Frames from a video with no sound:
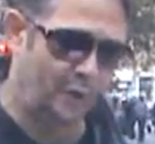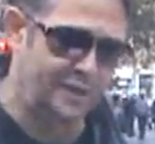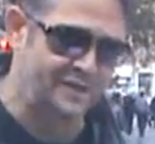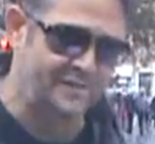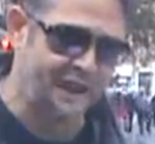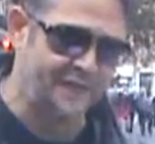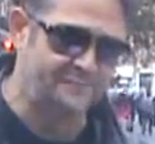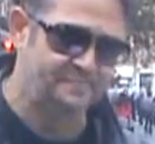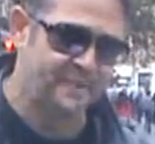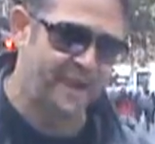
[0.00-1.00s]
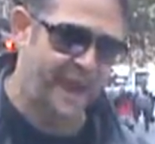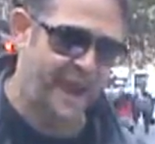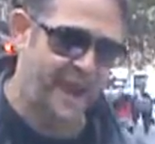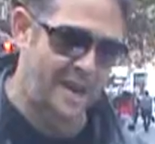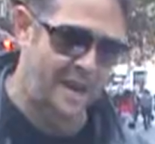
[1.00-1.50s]
2010,
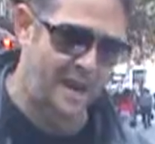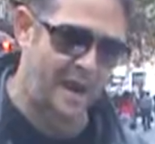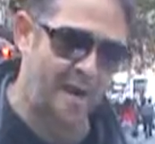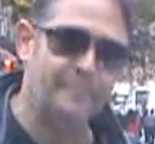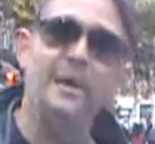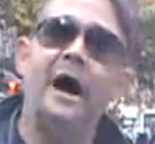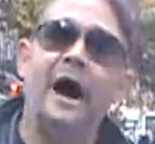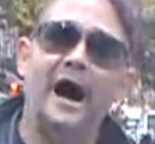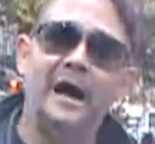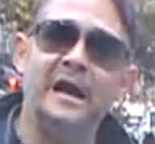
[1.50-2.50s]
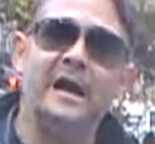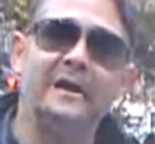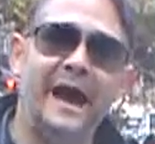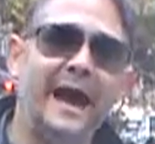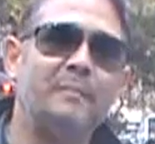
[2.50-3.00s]
and I
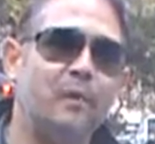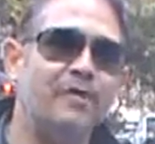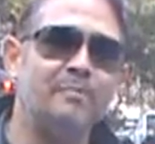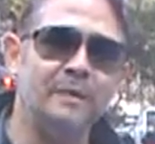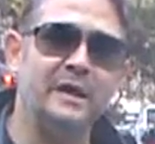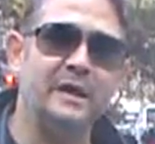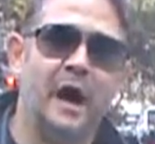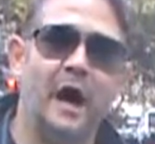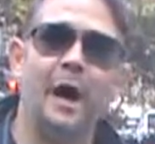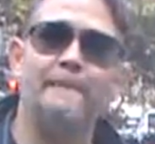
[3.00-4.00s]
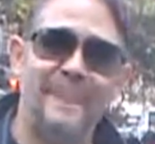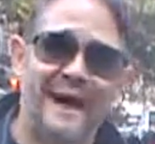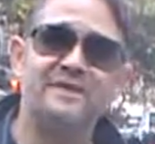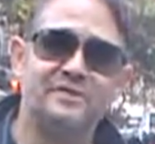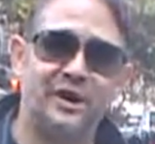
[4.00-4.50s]
had with me
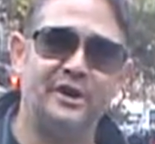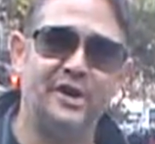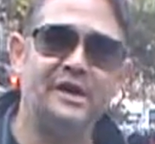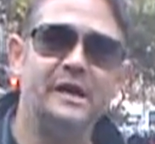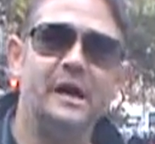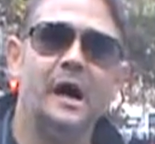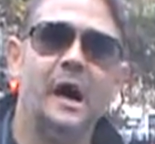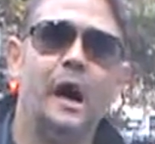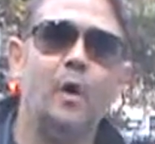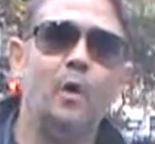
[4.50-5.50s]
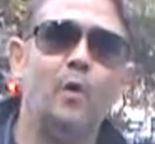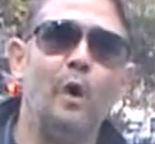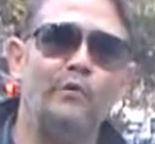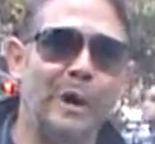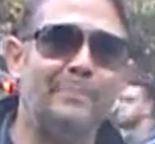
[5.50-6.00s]
my attorney who
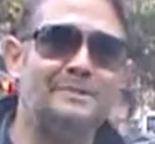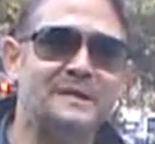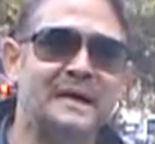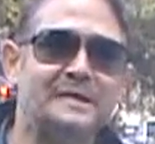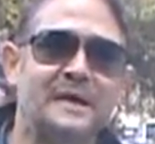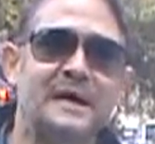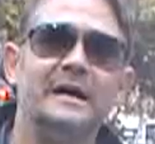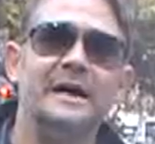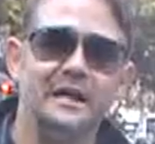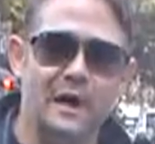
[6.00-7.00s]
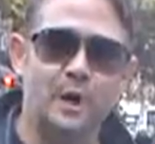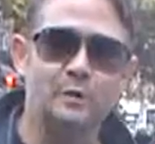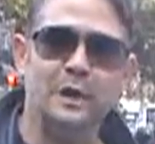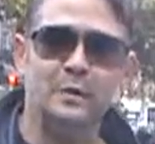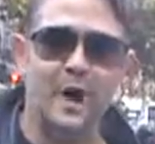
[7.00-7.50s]
represent the
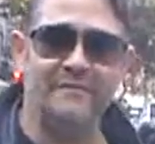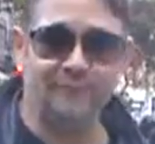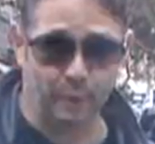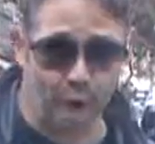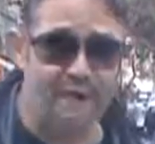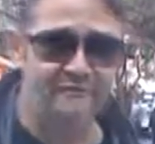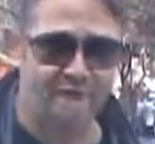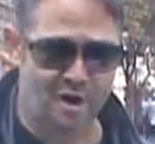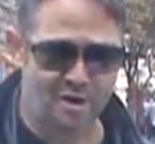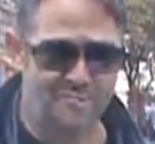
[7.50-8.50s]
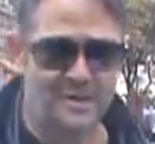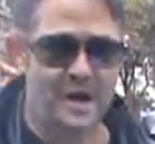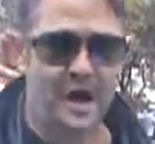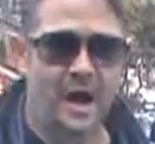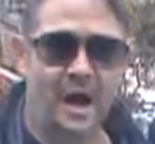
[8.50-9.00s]
Yehuda Rav law firm,
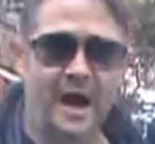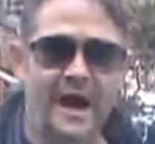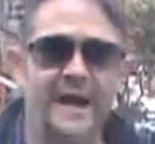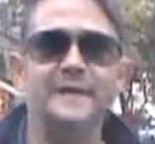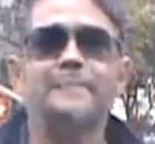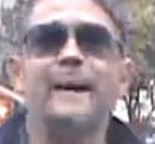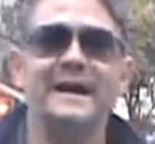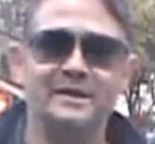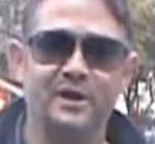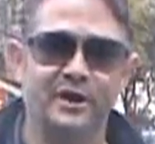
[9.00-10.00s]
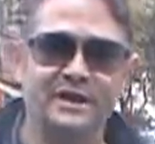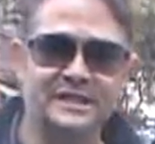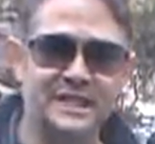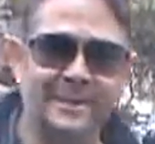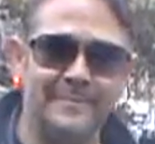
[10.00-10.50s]
and my
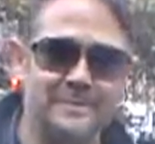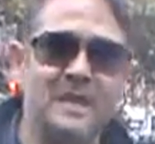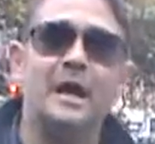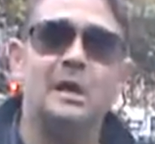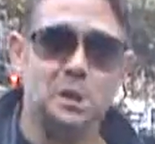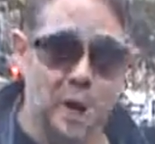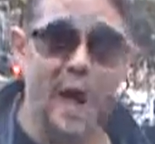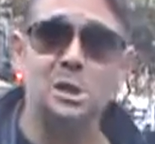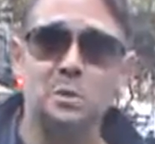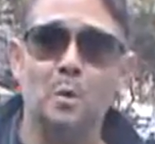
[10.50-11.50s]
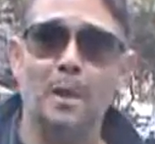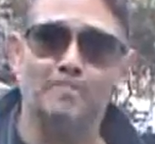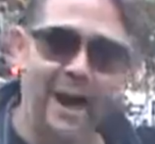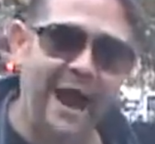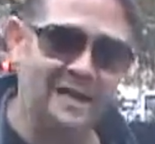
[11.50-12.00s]
attorney's name is Joshua
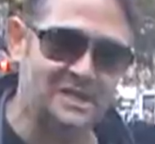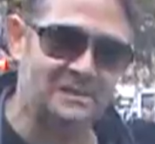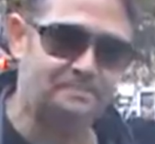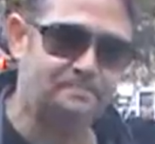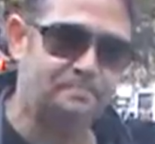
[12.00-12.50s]
Pex.